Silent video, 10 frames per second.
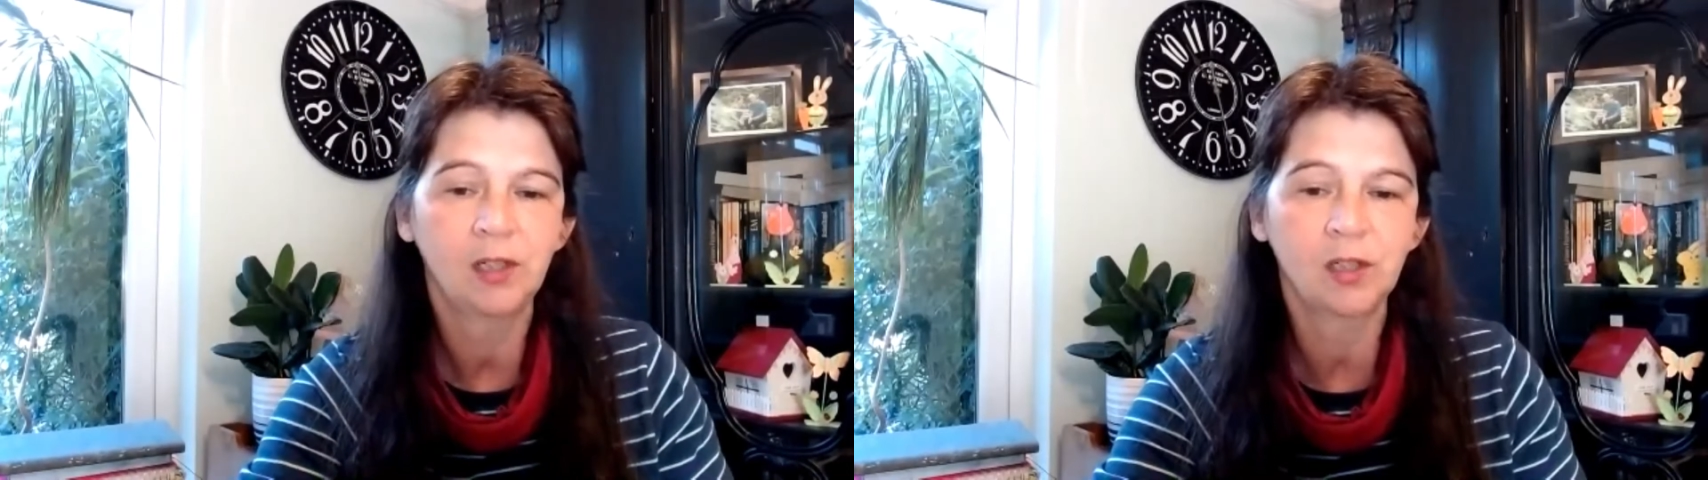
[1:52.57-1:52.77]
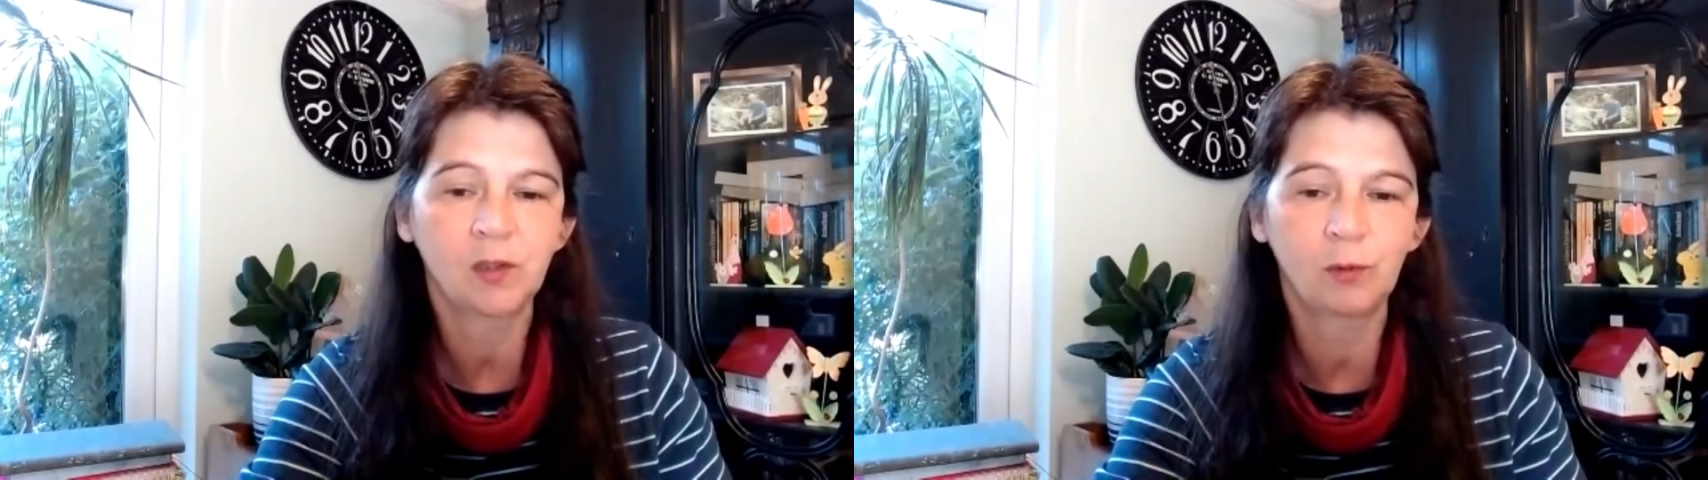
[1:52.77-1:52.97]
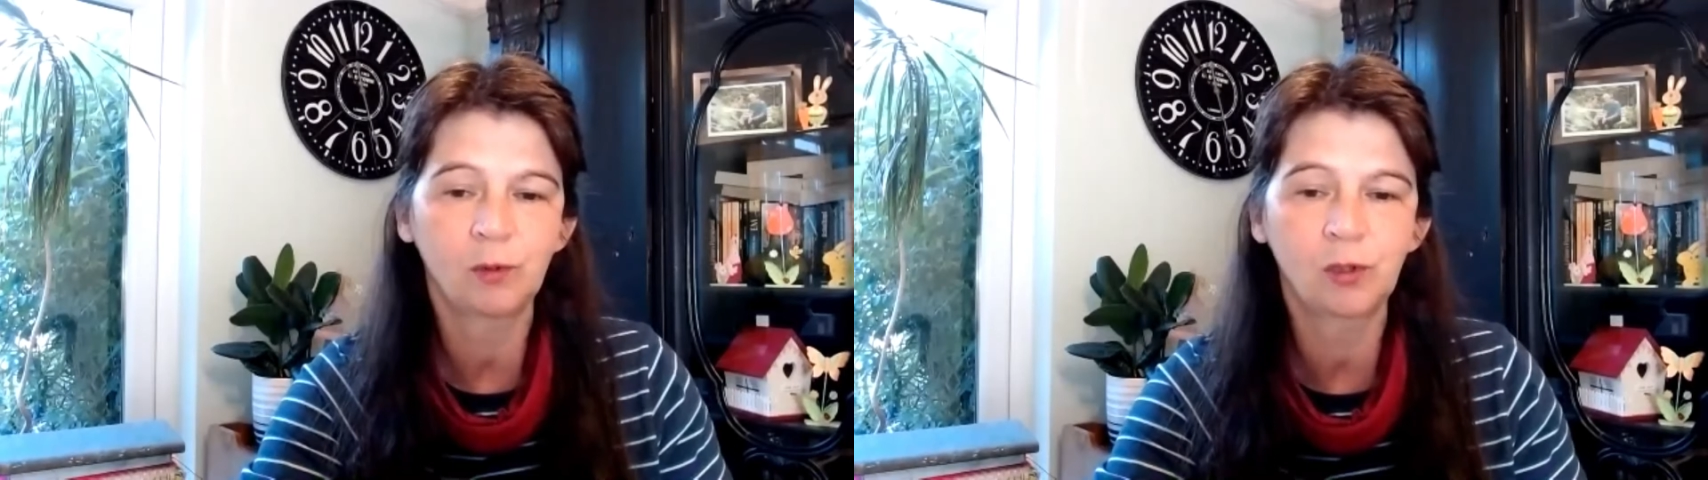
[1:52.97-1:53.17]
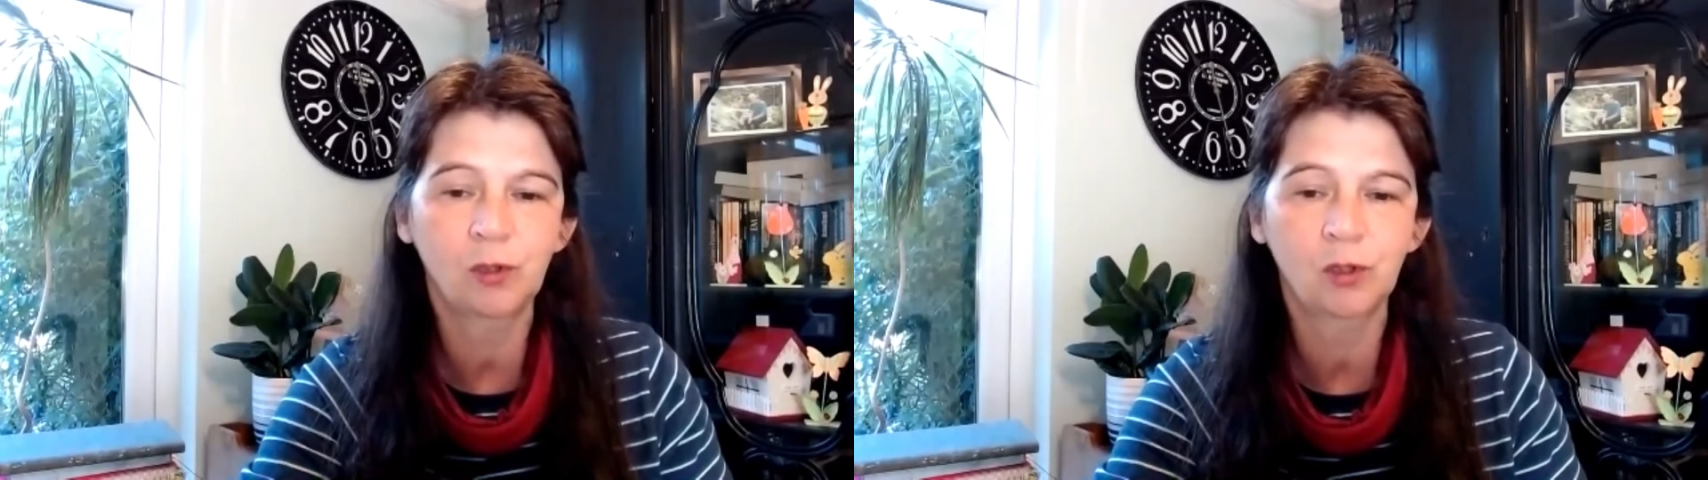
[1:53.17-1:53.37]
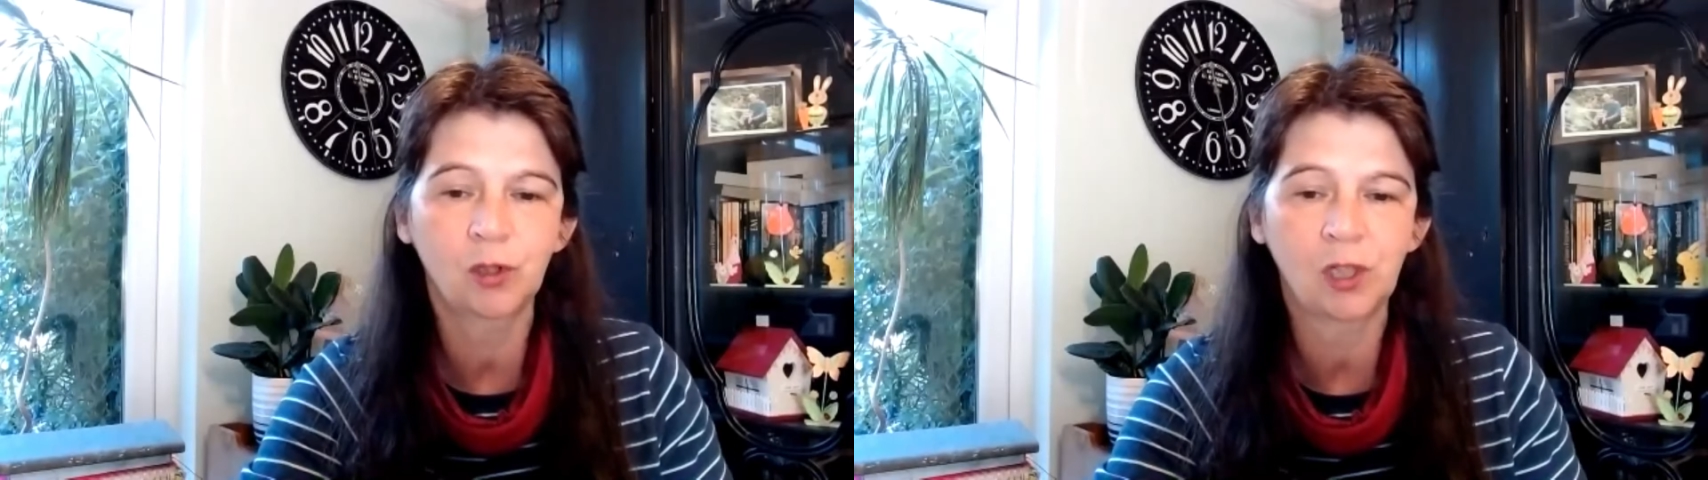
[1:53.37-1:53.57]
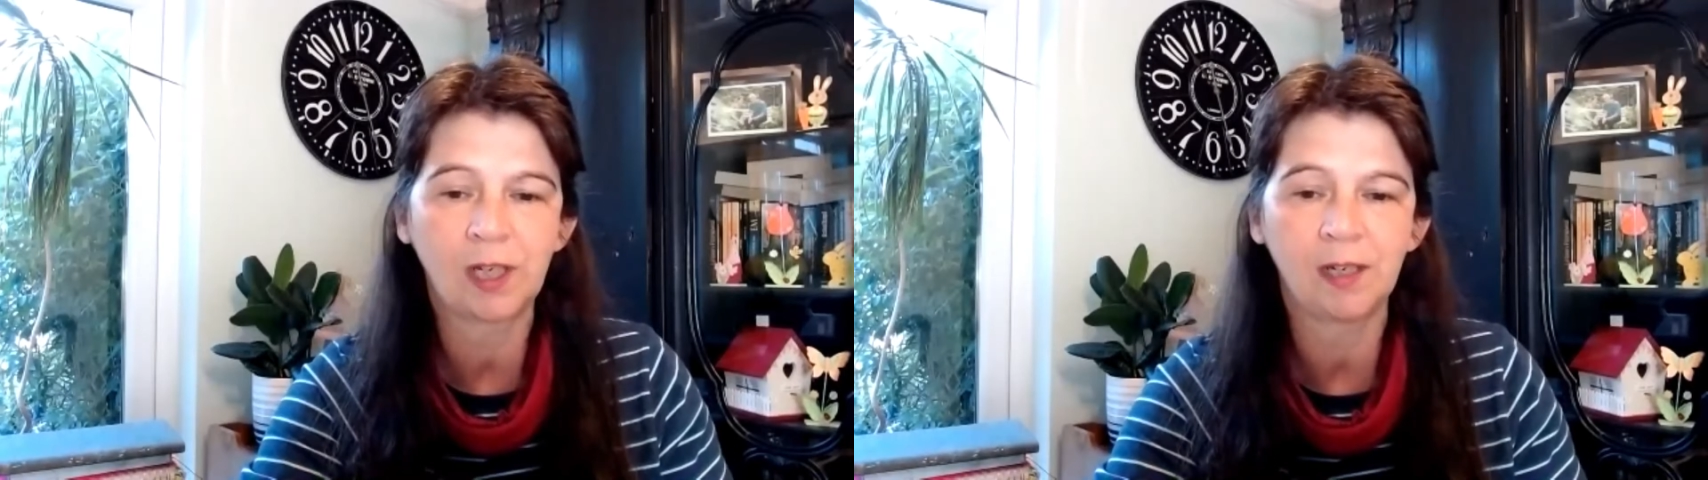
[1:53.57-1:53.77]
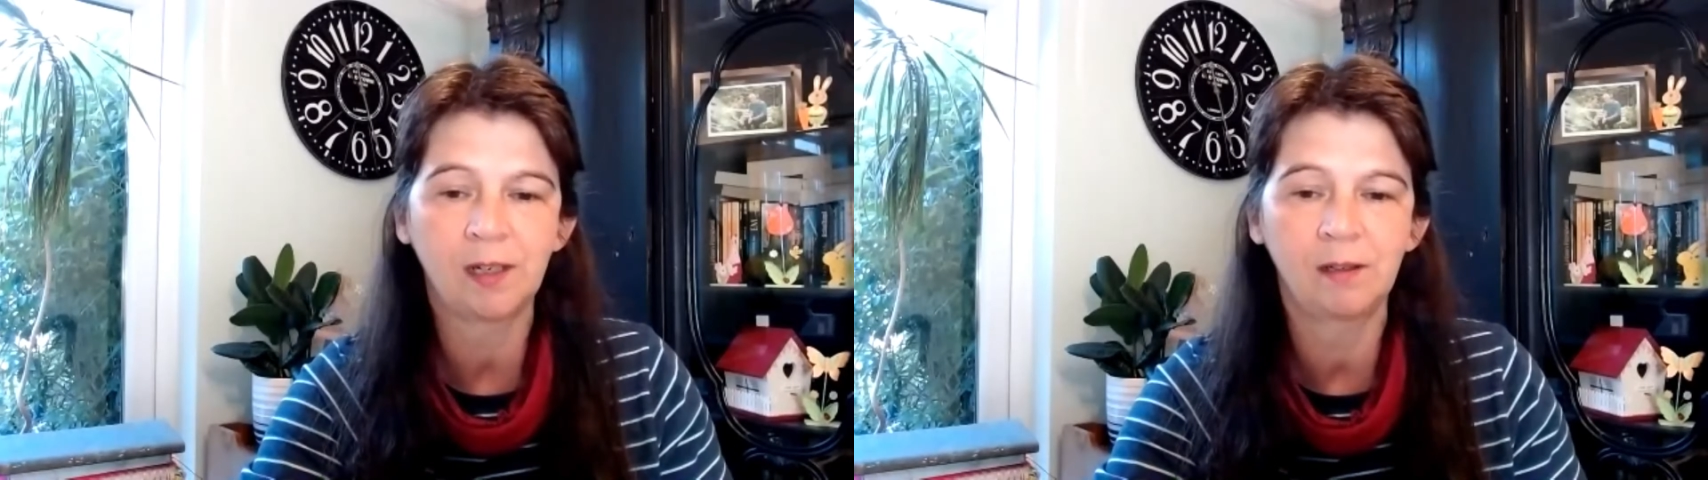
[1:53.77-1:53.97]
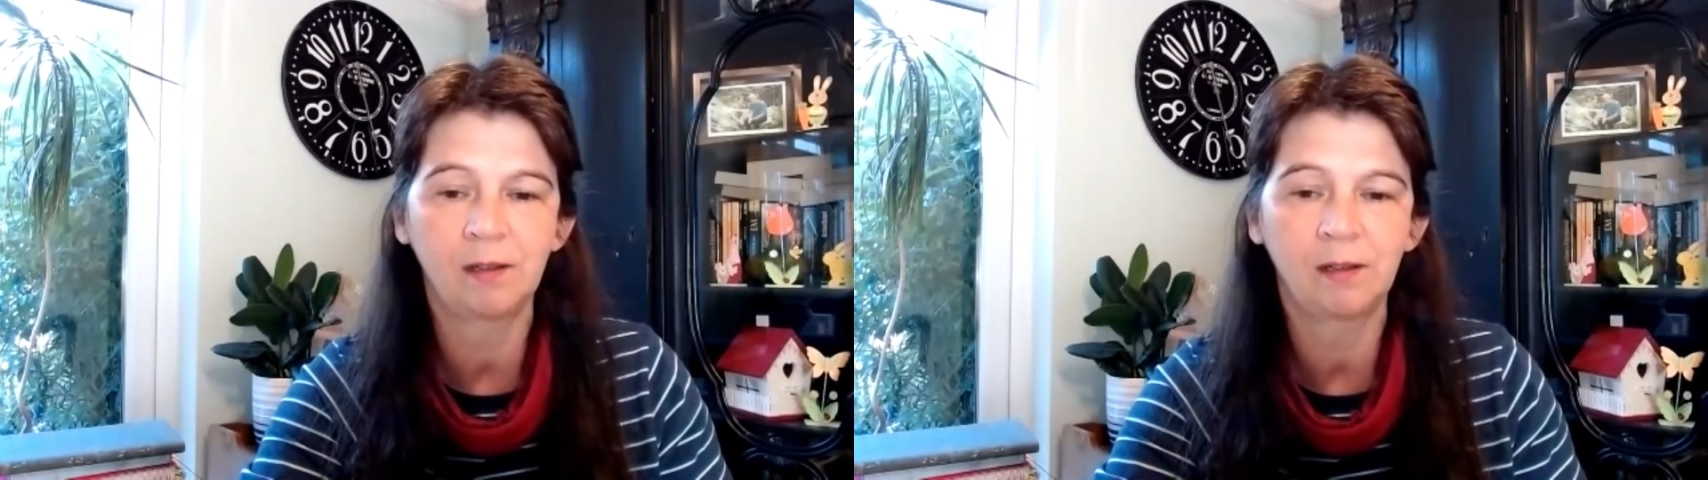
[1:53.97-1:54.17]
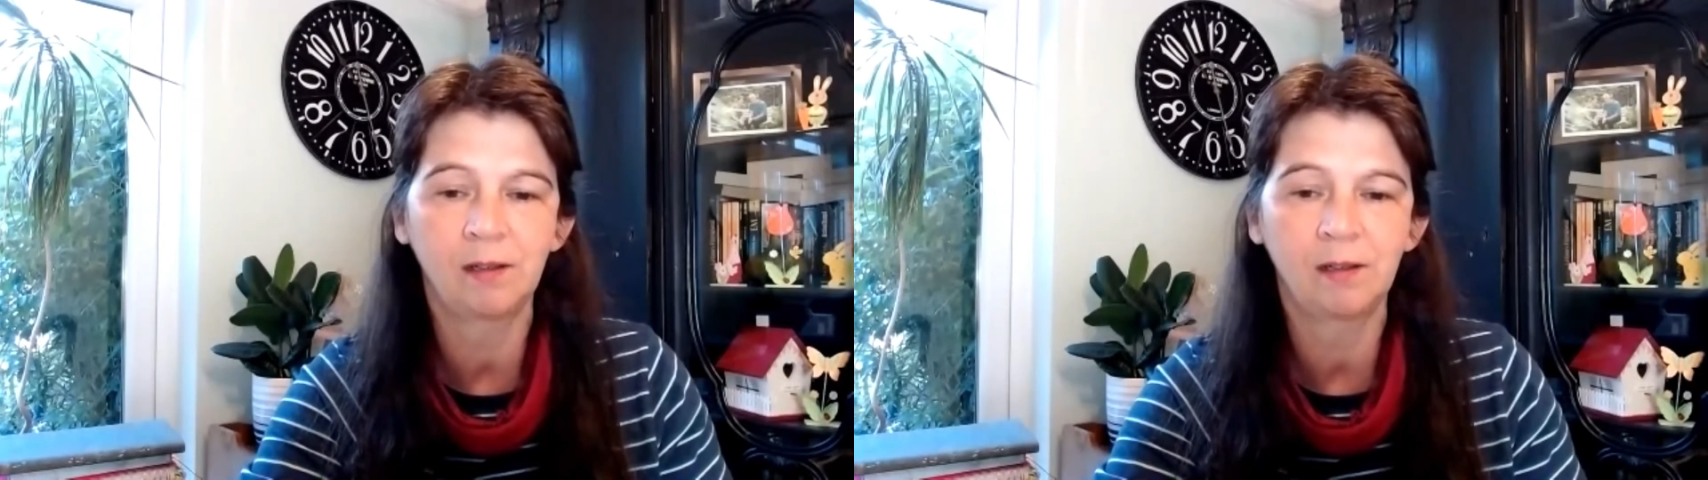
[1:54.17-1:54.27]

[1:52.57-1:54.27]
just wanted to share